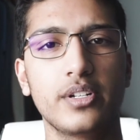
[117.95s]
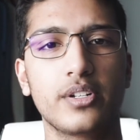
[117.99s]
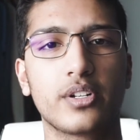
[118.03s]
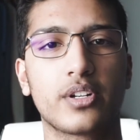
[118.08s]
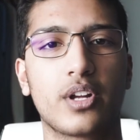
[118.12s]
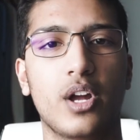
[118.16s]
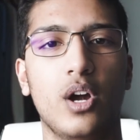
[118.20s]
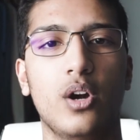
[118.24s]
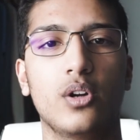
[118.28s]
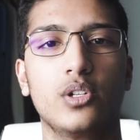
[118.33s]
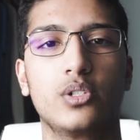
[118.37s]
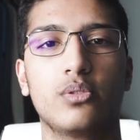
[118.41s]
your
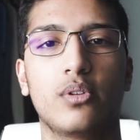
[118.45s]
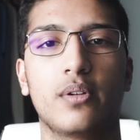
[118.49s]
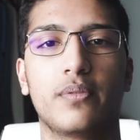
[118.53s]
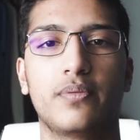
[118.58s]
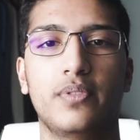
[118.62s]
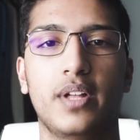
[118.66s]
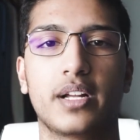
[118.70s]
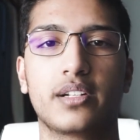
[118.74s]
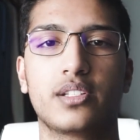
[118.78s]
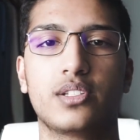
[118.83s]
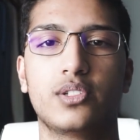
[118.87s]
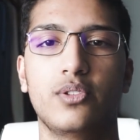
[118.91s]
code to
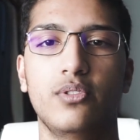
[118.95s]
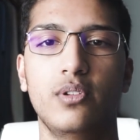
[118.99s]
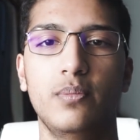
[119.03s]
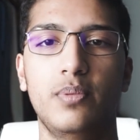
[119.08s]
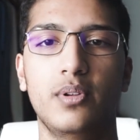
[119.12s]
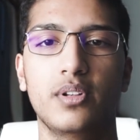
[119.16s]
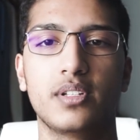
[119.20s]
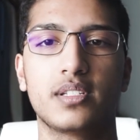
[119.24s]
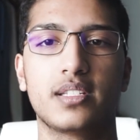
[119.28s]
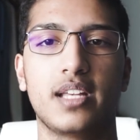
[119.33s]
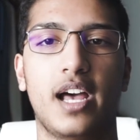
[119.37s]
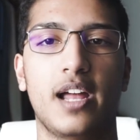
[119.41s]
reflect suitable
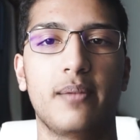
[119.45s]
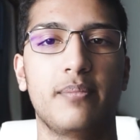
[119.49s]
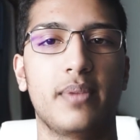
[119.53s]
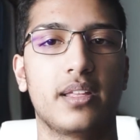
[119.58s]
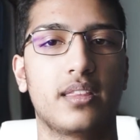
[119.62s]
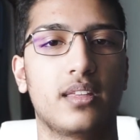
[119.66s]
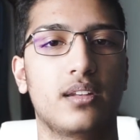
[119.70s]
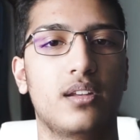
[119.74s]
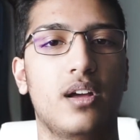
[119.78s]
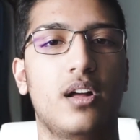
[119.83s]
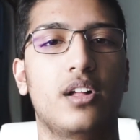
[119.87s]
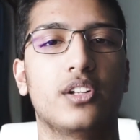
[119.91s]
design
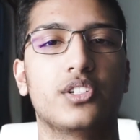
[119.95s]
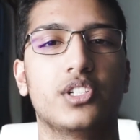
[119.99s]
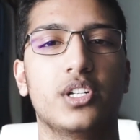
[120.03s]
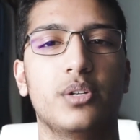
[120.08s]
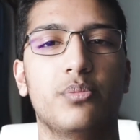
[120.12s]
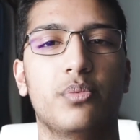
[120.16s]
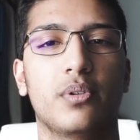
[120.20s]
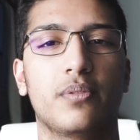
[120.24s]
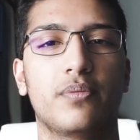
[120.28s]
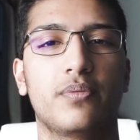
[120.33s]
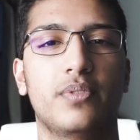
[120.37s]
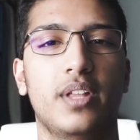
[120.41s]
methodology
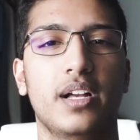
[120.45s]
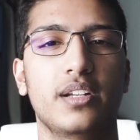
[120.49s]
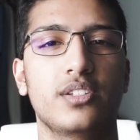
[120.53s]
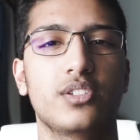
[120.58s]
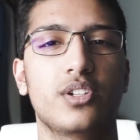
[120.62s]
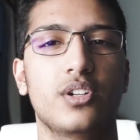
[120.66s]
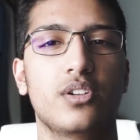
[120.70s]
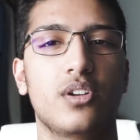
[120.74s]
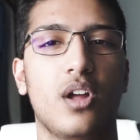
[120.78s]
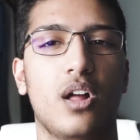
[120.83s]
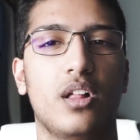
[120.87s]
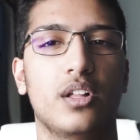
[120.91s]
reflects
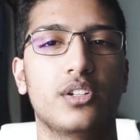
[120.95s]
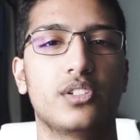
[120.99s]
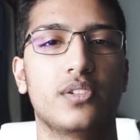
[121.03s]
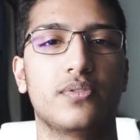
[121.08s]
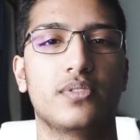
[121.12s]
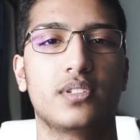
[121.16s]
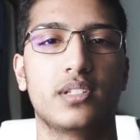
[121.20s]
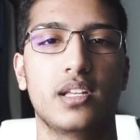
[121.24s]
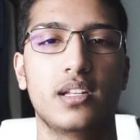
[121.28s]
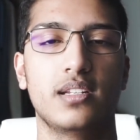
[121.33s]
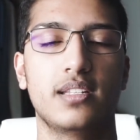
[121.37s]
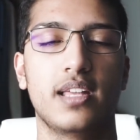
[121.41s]
your knowledge of
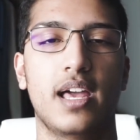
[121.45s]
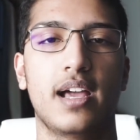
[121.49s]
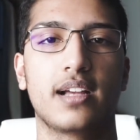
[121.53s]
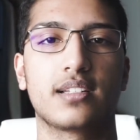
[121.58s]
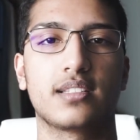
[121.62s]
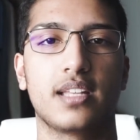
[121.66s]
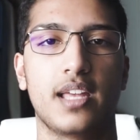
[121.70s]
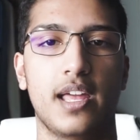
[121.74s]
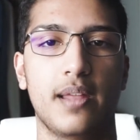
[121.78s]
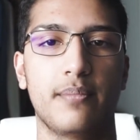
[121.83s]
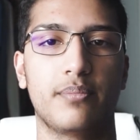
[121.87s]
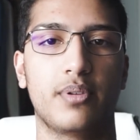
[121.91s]
syntax
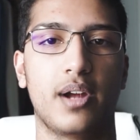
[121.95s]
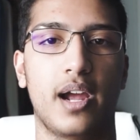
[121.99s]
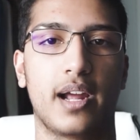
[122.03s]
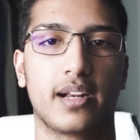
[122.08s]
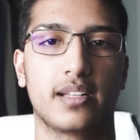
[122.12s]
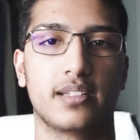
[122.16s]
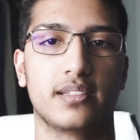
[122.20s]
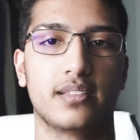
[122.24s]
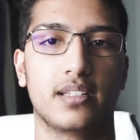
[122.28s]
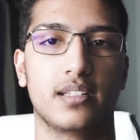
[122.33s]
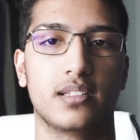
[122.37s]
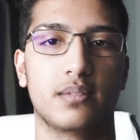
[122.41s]
and
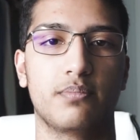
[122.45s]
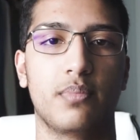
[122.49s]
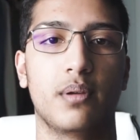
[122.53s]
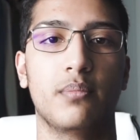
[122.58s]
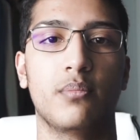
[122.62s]
practices, but